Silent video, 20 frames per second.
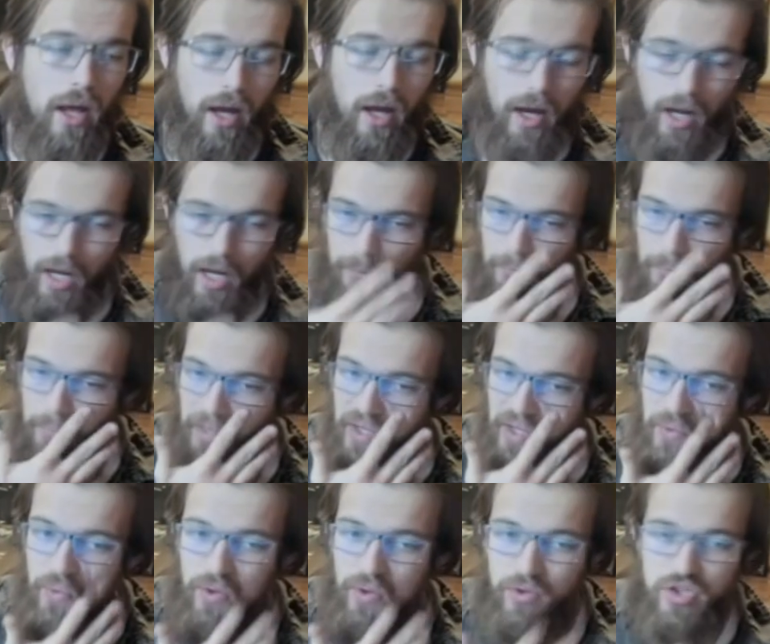
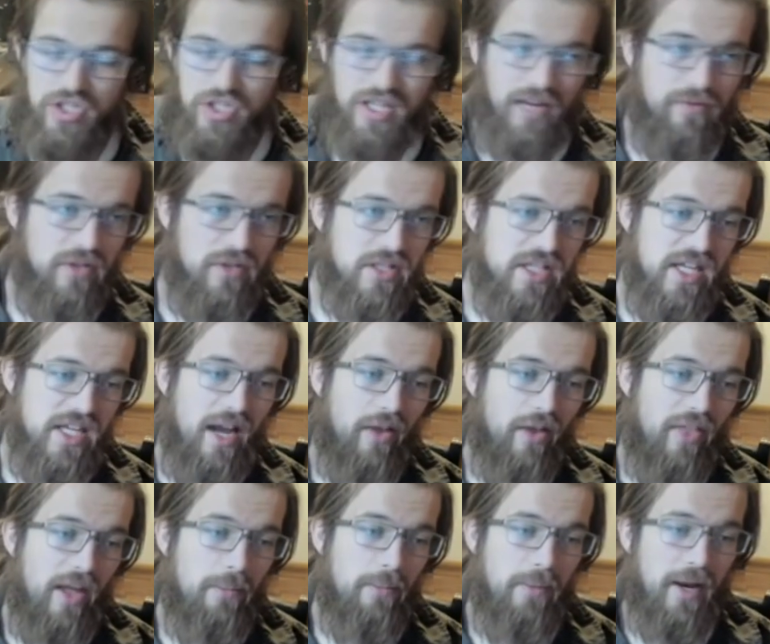But we'll just have to see how
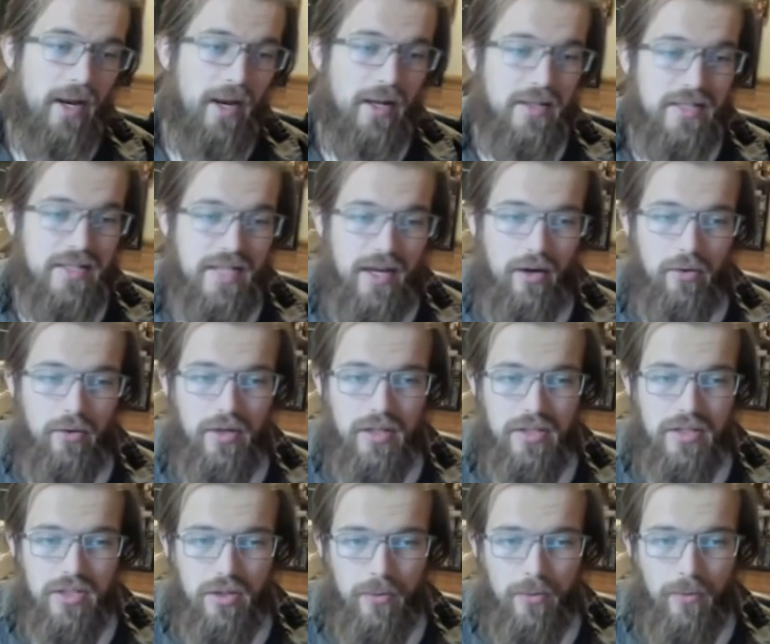that pans out.
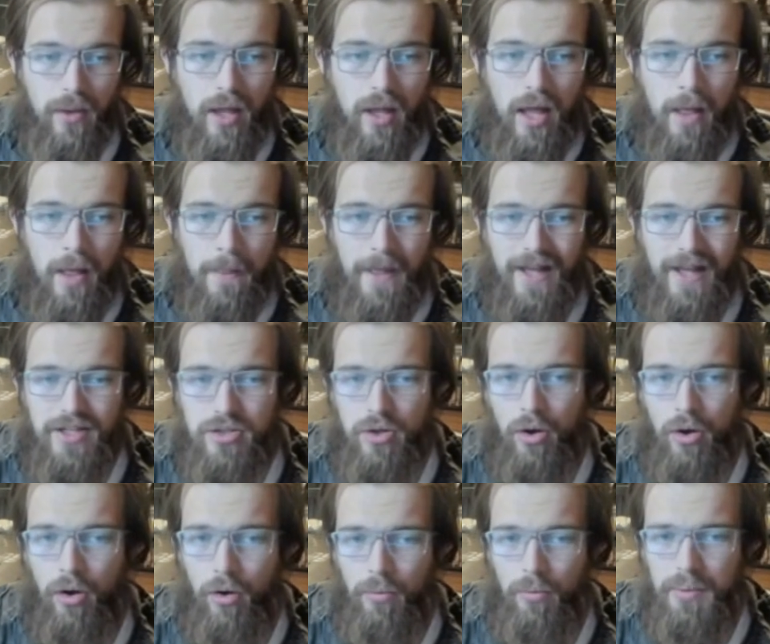And so that's
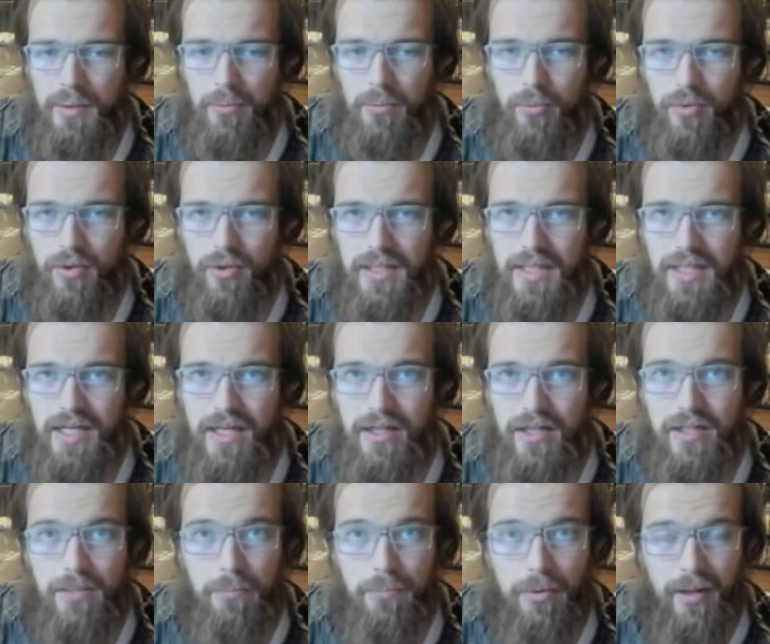all we really
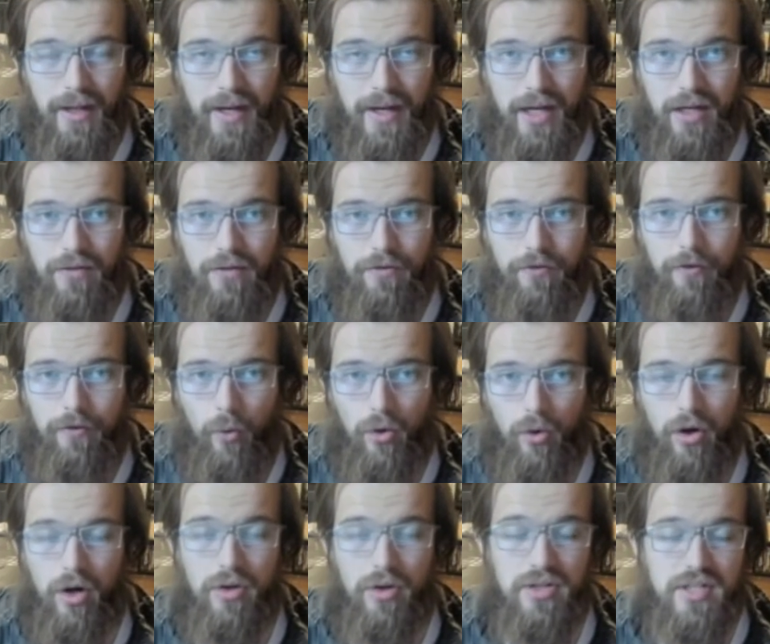needed to plan
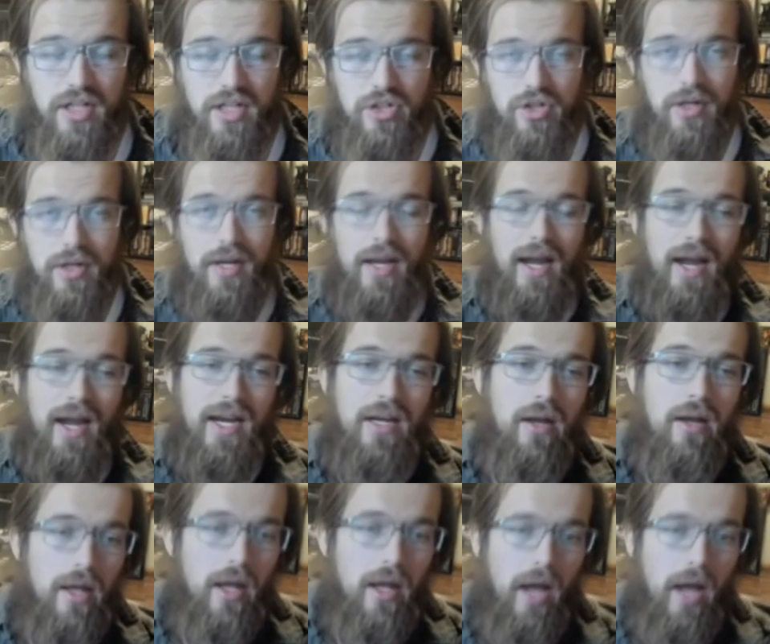for our session 9.